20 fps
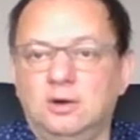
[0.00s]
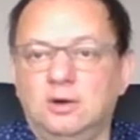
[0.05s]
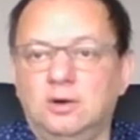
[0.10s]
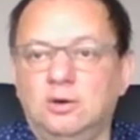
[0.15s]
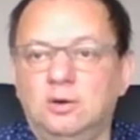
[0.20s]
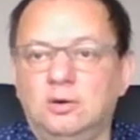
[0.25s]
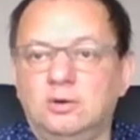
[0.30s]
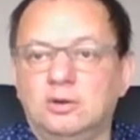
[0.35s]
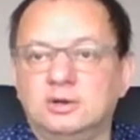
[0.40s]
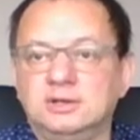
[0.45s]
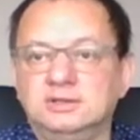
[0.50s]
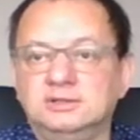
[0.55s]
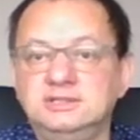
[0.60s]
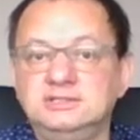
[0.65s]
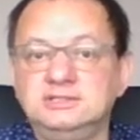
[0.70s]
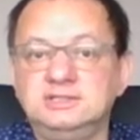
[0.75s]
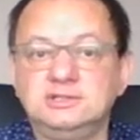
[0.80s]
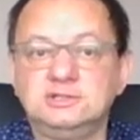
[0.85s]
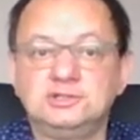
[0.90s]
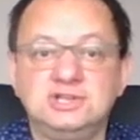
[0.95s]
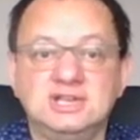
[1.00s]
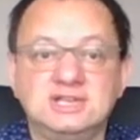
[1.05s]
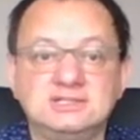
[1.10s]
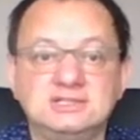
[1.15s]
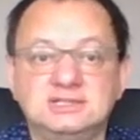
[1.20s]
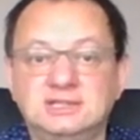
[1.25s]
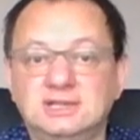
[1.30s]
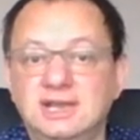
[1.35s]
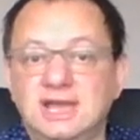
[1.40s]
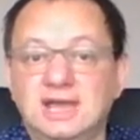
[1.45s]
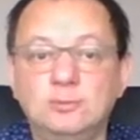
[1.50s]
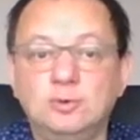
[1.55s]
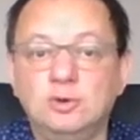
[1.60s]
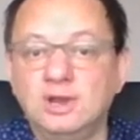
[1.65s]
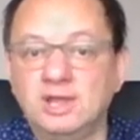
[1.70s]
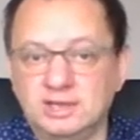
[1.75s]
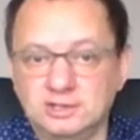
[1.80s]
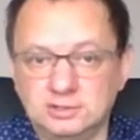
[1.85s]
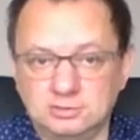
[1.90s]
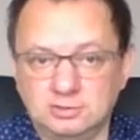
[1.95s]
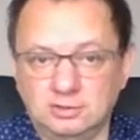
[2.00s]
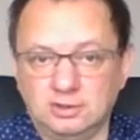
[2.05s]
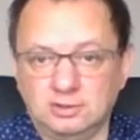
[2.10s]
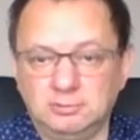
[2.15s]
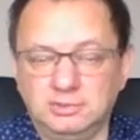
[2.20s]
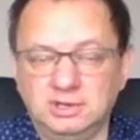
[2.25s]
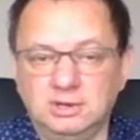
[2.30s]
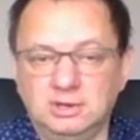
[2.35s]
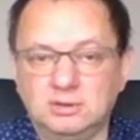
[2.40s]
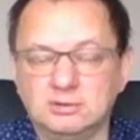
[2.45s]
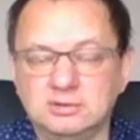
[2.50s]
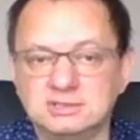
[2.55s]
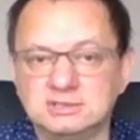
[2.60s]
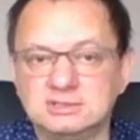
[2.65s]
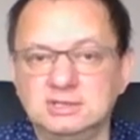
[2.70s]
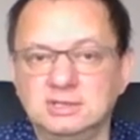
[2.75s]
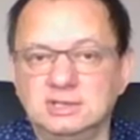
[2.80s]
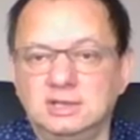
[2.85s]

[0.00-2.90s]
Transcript: or this is just an emulation, because